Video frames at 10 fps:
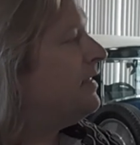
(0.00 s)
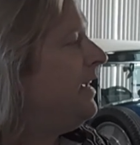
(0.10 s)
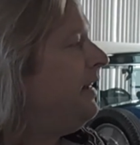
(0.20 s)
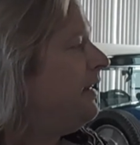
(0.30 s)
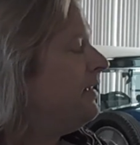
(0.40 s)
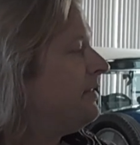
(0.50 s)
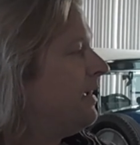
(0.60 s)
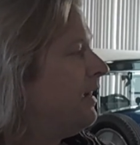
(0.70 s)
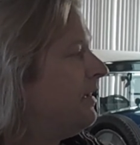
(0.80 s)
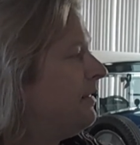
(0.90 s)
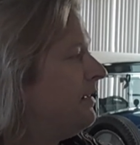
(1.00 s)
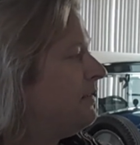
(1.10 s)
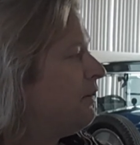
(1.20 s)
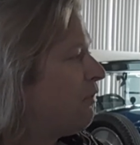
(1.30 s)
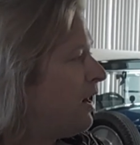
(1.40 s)
see this this
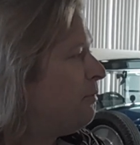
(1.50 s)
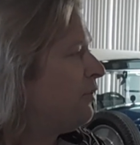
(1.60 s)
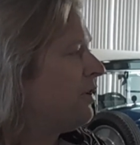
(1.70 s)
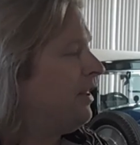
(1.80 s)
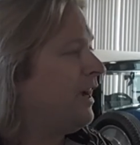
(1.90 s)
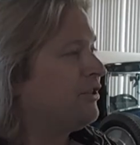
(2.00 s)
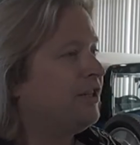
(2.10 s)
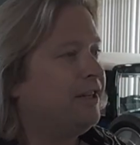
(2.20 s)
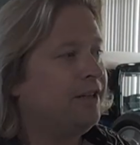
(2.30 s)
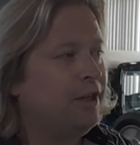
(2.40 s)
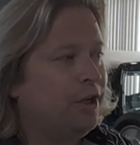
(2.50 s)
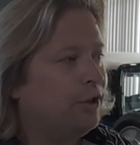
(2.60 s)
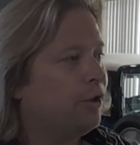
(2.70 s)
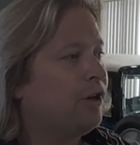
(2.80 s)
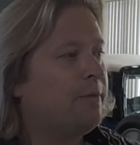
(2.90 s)
incredible collection,
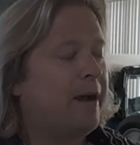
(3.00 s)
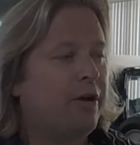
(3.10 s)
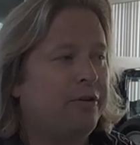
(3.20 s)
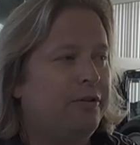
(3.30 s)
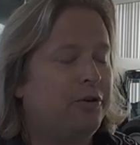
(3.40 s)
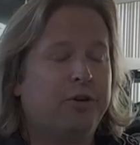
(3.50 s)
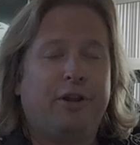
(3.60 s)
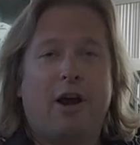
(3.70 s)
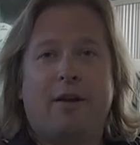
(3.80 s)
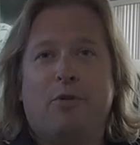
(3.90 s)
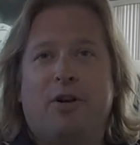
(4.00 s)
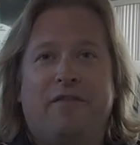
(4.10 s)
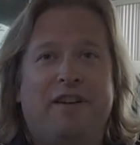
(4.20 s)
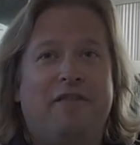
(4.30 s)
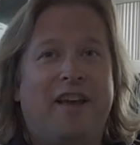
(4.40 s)
learn about early
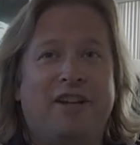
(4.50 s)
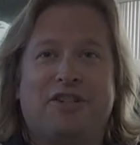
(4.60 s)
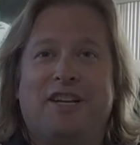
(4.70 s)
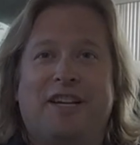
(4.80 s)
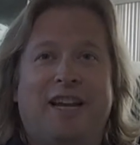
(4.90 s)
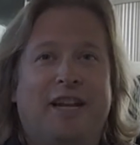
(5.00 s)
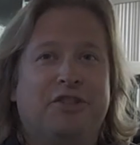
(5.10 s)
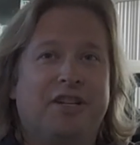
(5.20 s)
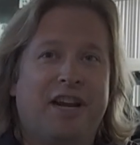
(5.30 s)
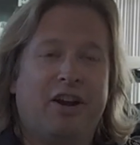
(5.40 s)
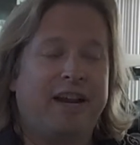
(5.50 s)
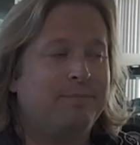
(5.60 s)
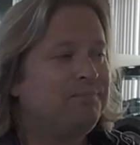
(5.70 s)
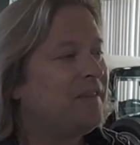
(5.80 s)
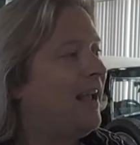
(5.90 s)
automotive innovation and
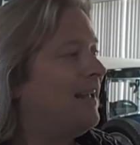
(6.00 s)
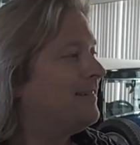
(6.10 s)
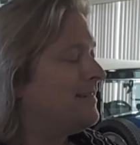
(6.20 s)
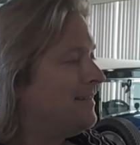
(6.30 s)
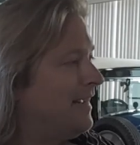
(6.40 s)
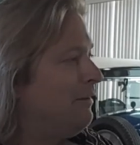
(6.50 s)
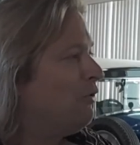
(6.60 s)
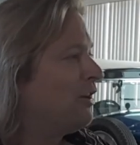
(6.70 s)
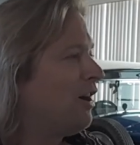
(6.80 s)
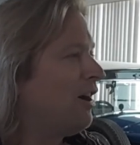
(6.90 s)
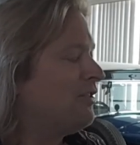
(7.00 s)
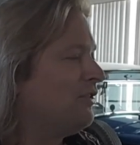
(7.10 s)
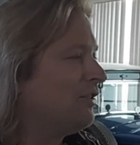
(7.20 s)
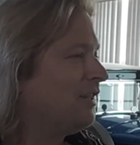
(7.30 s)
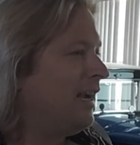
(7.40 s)
engineering, and see what cars
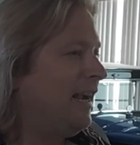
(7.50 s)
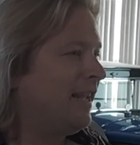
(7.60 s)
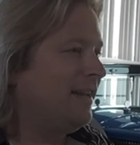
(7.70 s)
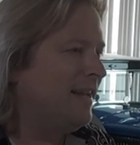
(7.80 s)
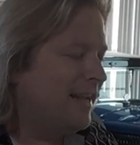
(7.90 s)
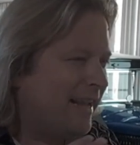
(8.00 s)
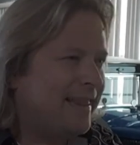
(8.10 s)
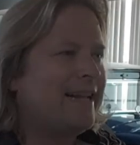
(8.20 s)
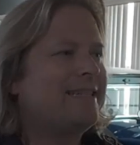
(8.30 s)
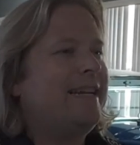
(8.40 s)
look like and get that